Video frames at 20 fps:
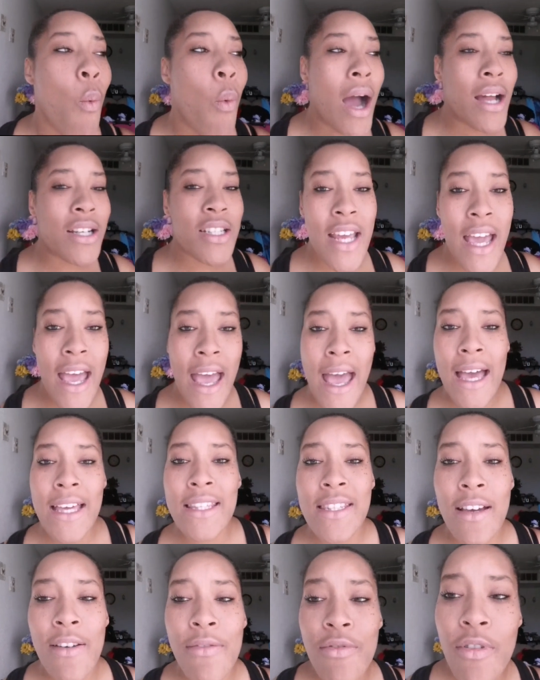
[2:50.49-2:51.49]
Watch
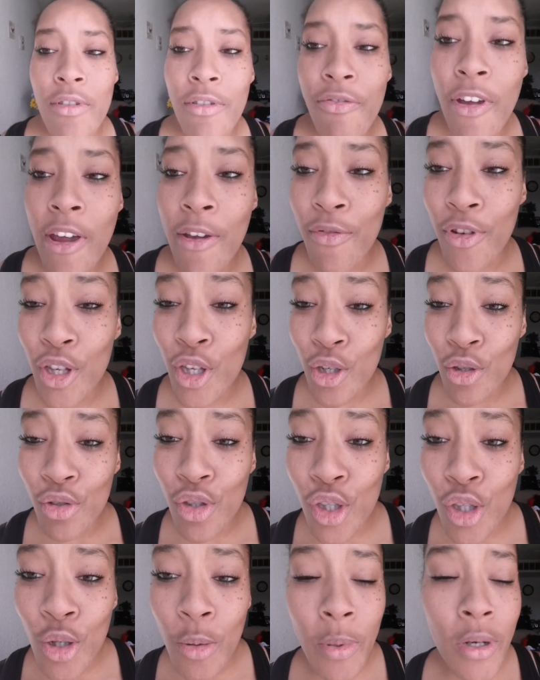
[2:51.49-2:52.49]
ads of your favorite
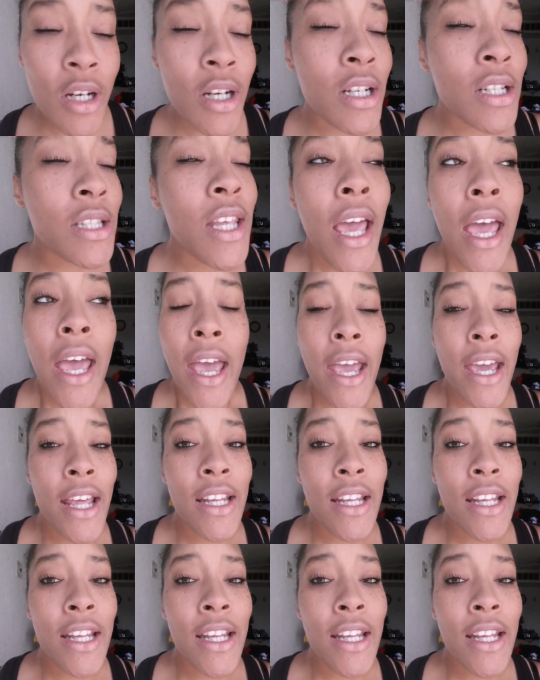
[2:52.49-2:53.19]
YouTubers.